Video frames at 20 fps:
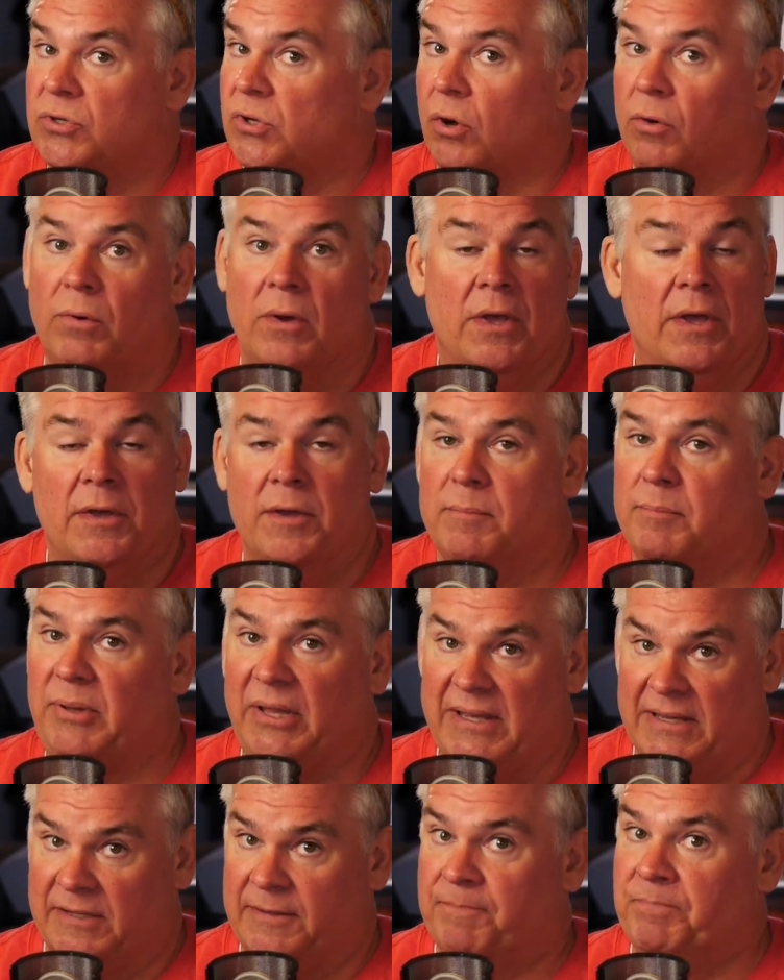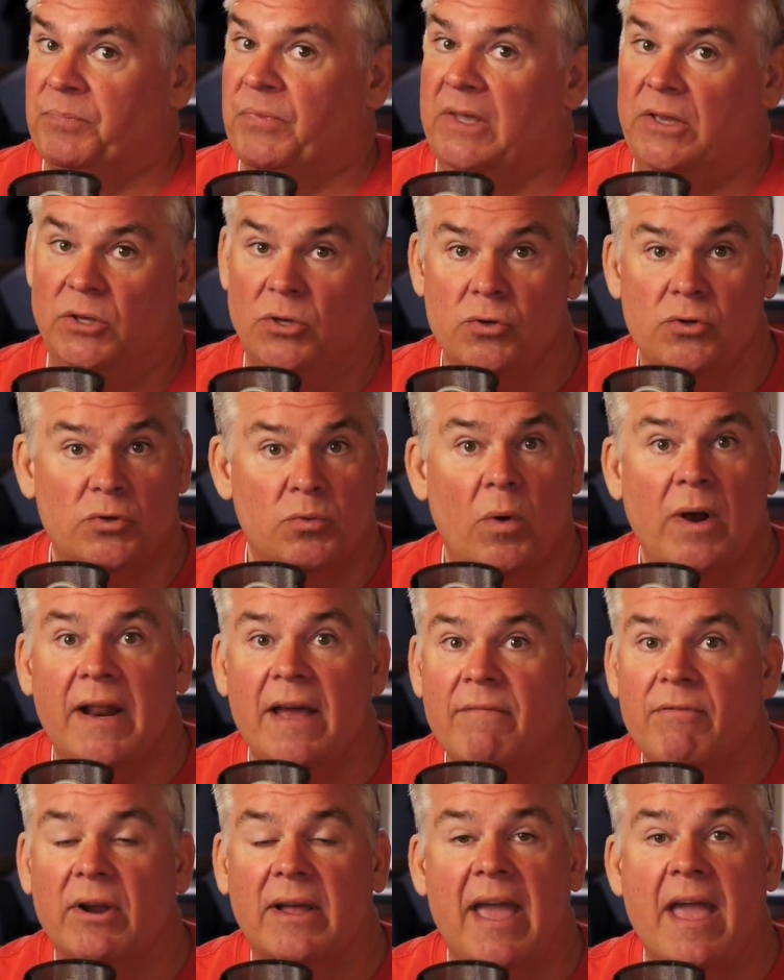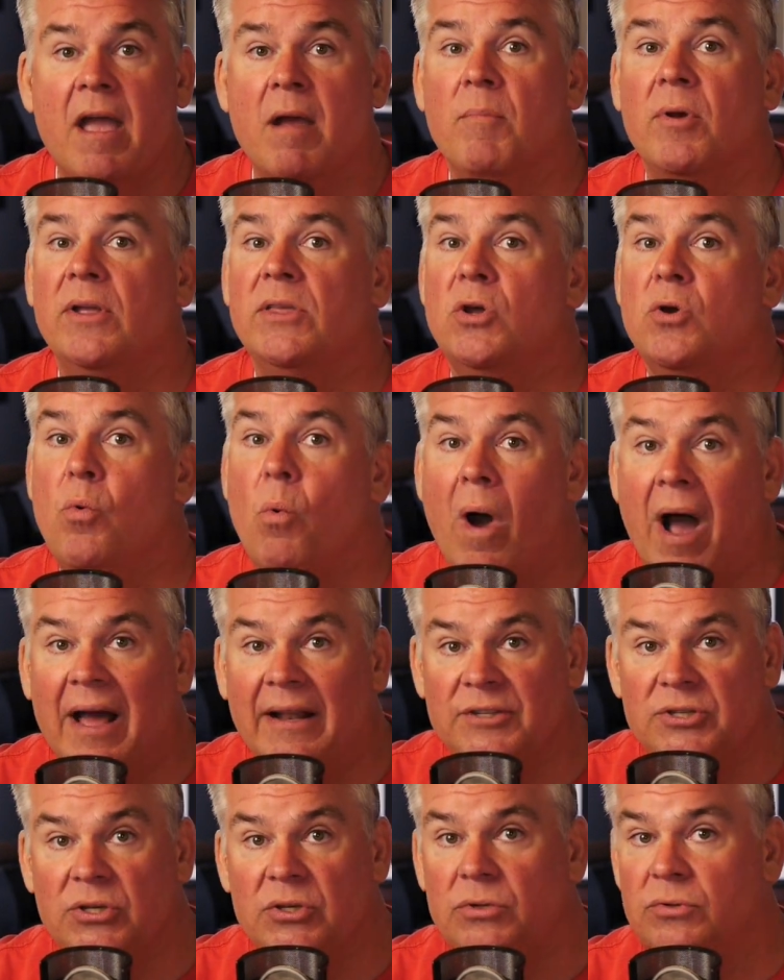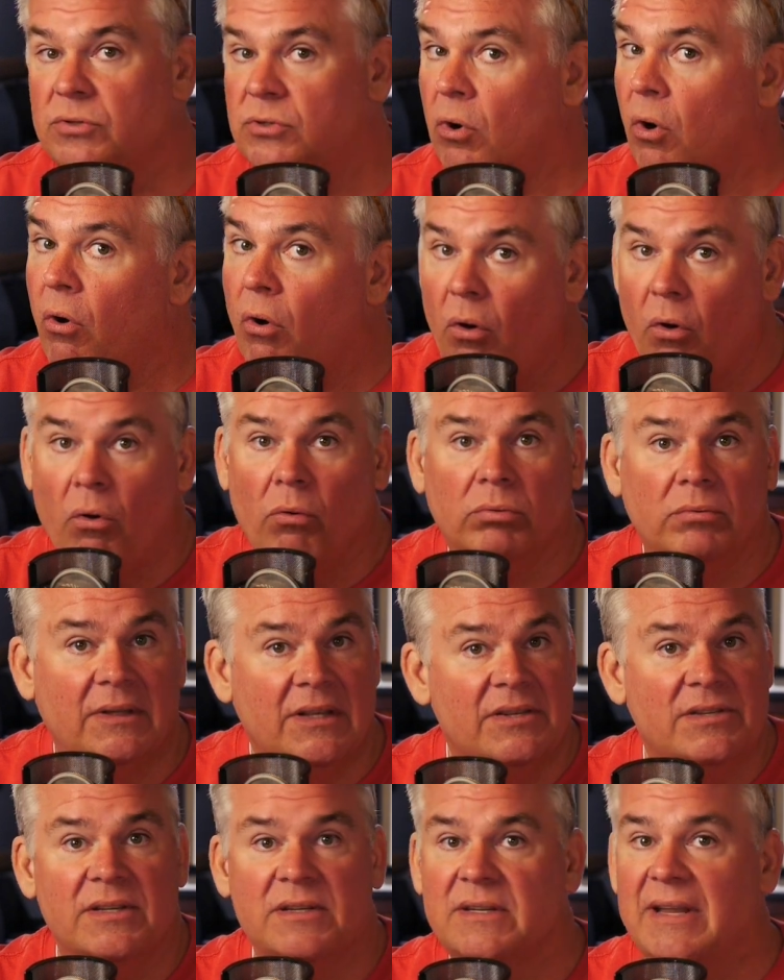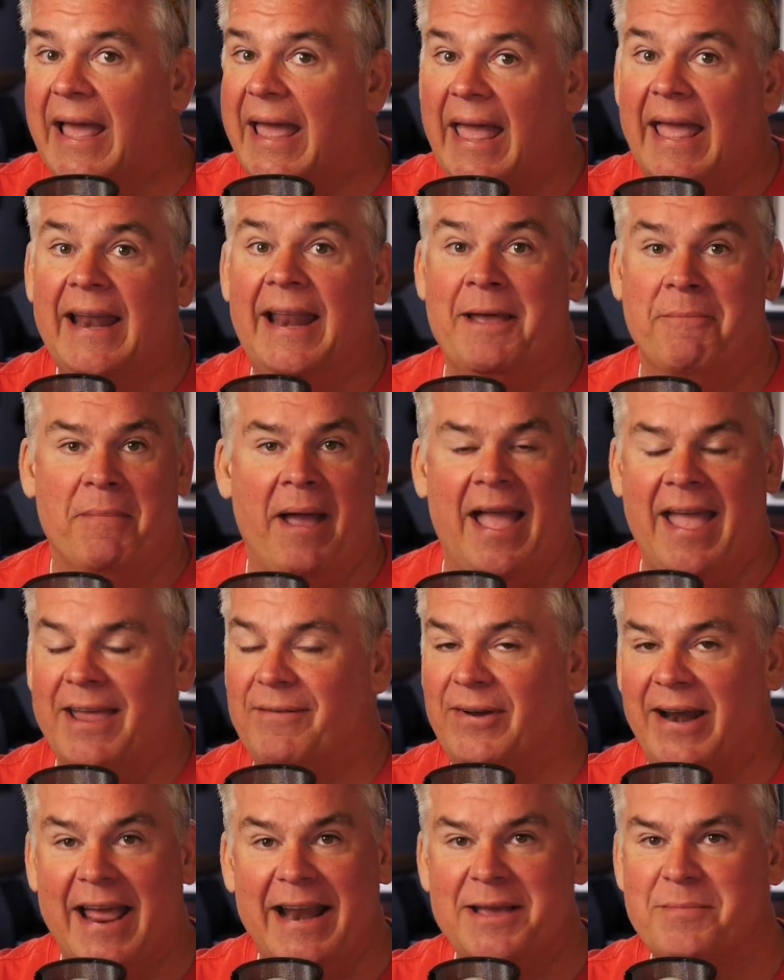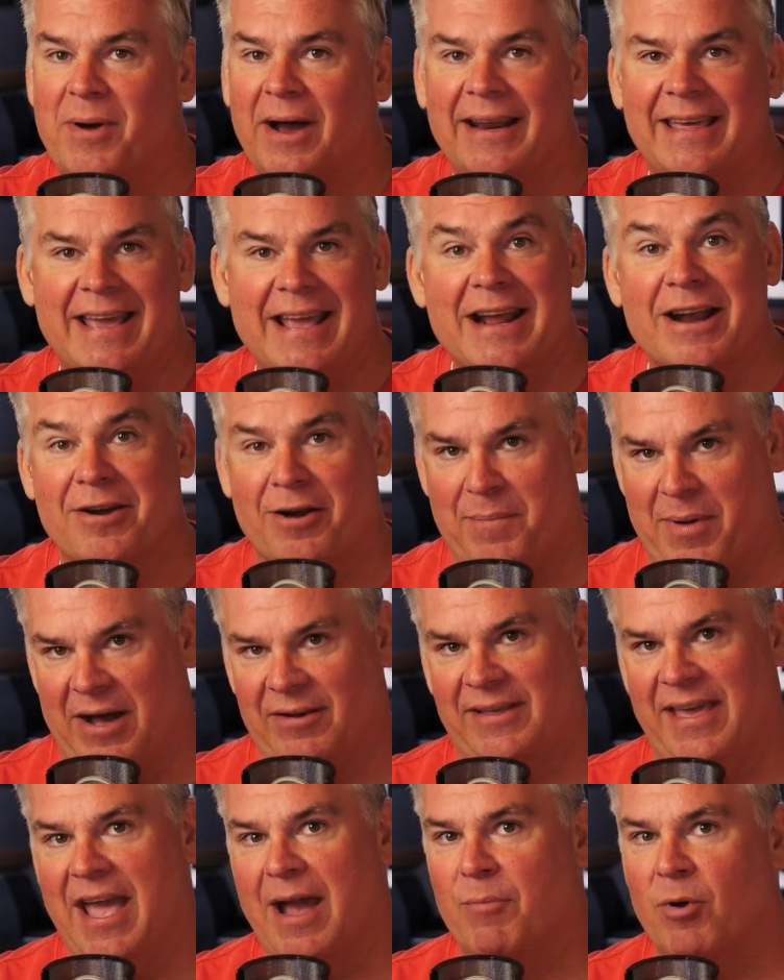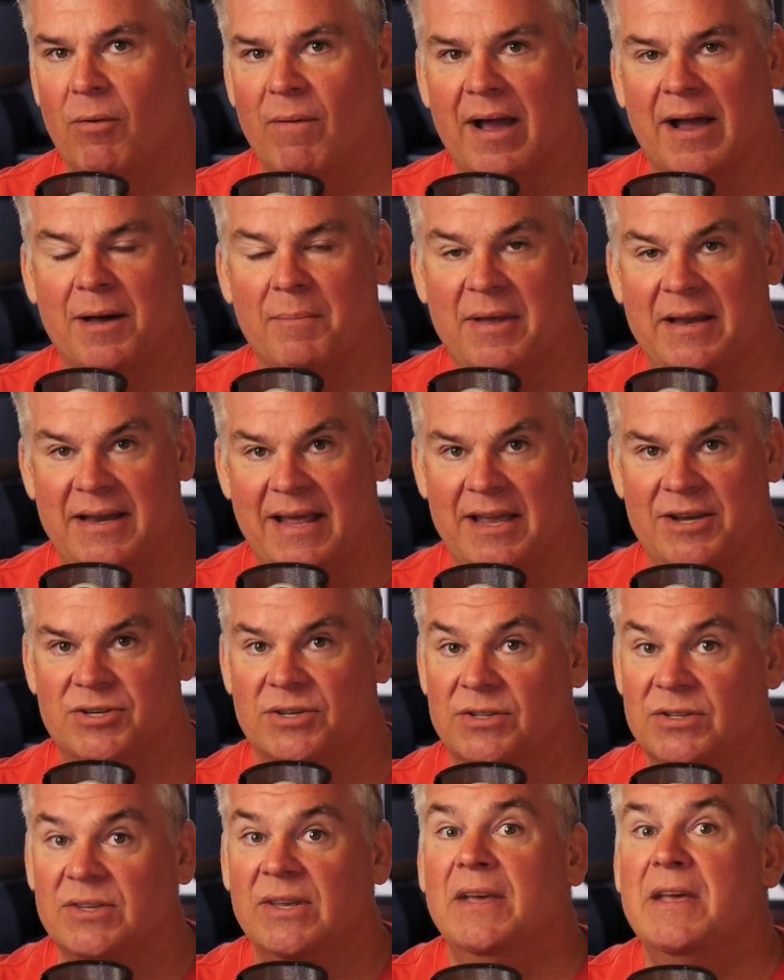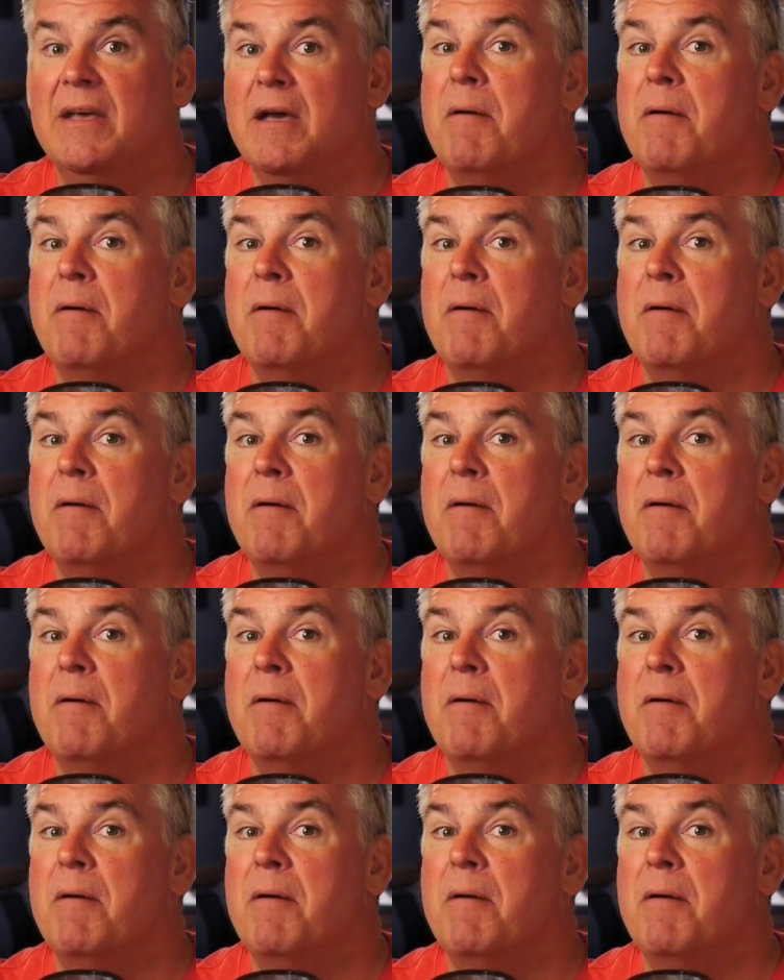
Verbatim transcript: So please use whatever camera you want to. Don't listen to anybody here about camera recommendations.